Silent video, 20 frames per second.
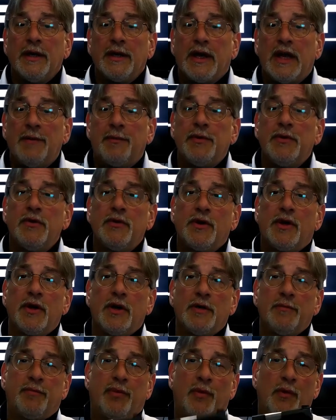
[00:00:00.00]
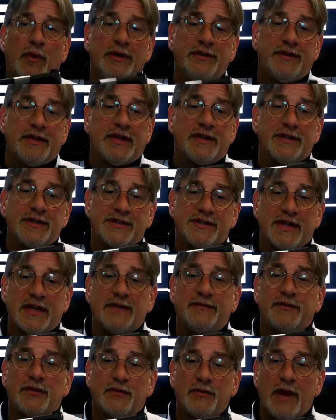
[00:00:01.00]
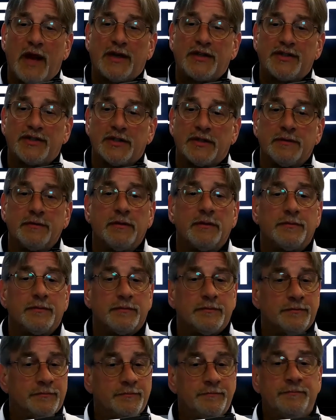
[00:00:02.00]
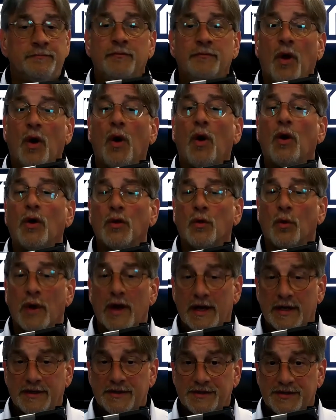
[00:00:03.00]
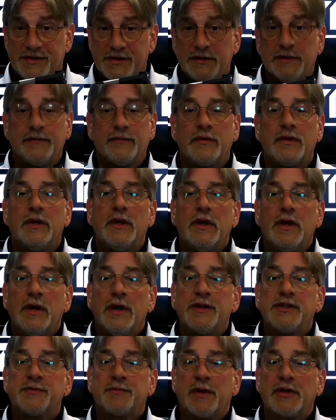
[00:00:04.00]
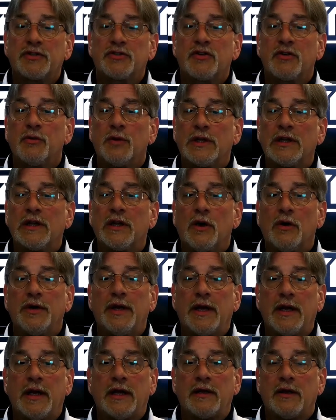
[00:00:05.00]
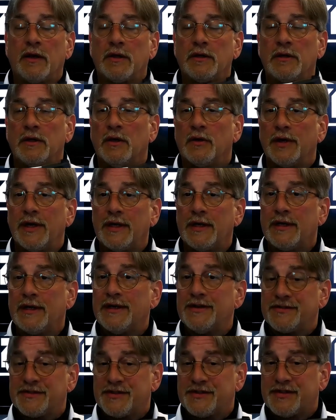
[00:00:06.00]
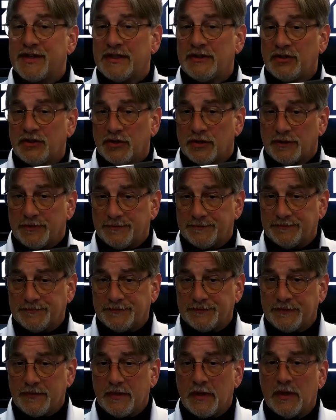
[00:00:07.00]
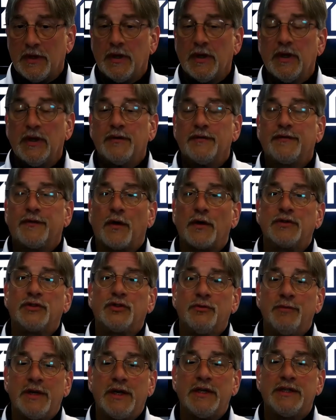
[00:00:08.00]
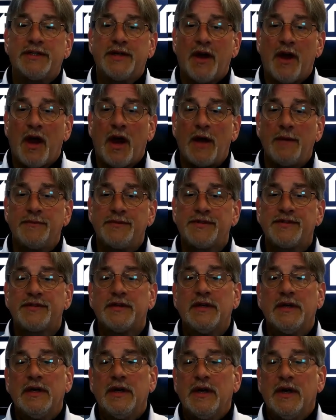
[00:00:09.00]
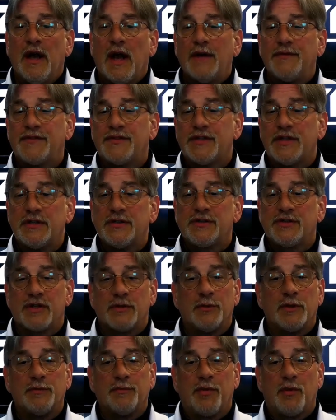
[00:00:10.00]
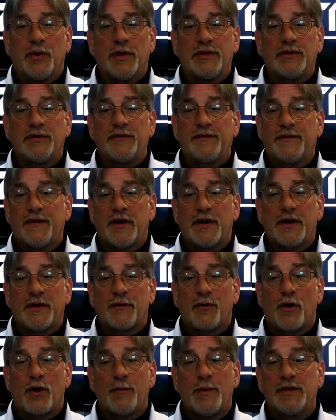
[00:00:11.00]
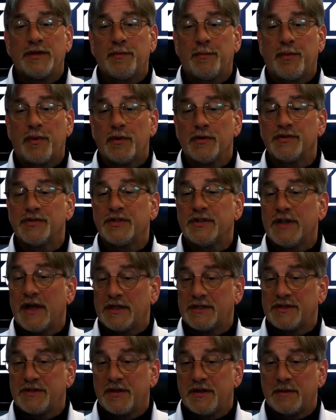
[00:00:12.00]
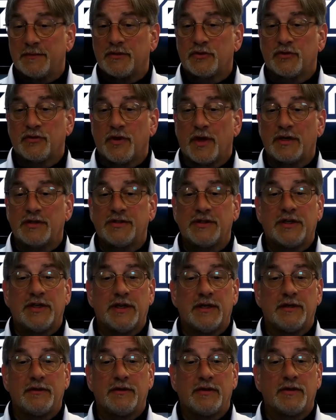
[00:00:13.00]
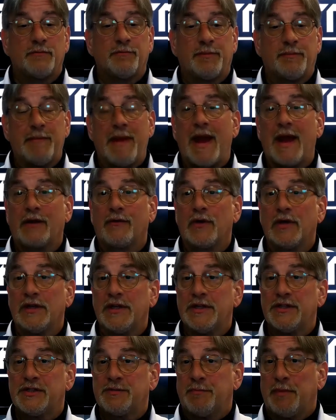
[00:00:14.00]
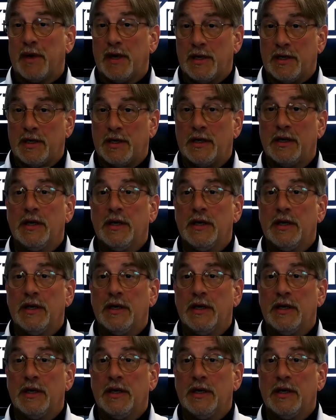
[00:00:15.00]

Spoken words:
Keeping your gun pointed in the safe direction, always, especially when loading and unloading, is essential. Far too many times, I've seen someone point the firearm at the person next to them trying to hit the mag release button.